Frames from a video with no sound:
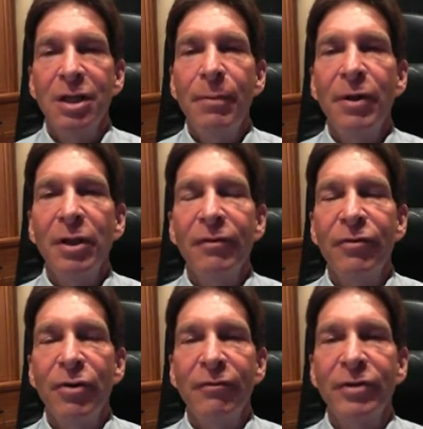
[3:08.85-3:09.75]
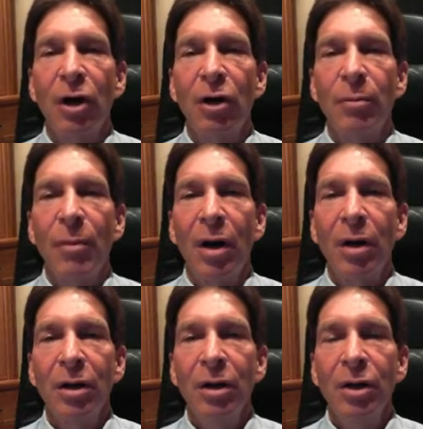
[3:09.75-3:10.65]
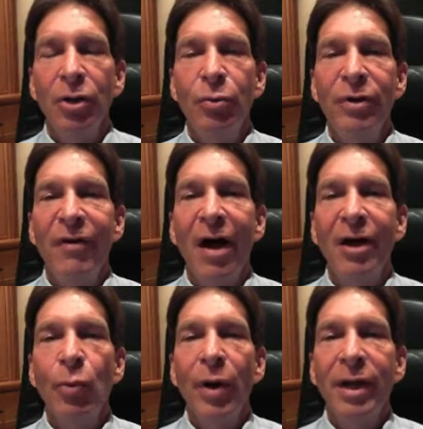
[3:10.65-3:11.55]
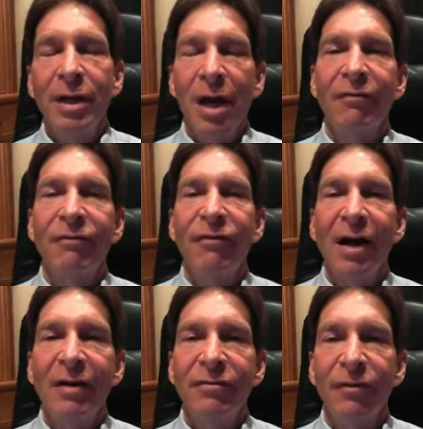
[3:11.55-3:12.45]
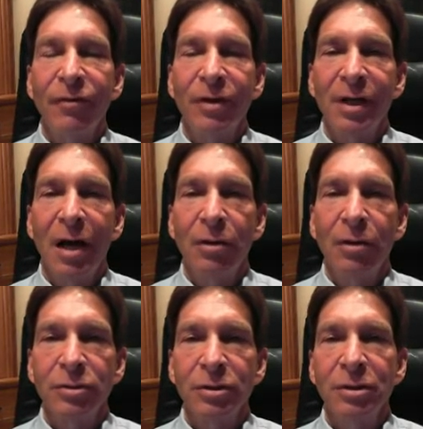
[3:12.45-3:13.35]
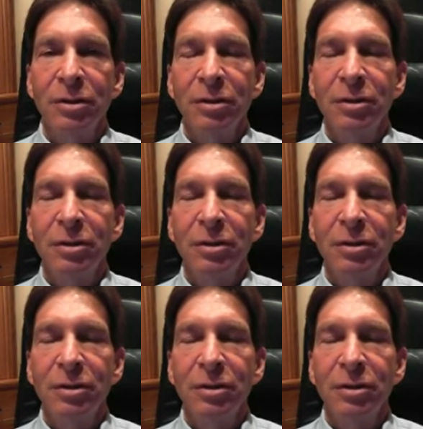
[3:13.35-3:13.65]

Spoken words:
Typically, if you have a dark mark, you evaluate it on 5 different counts.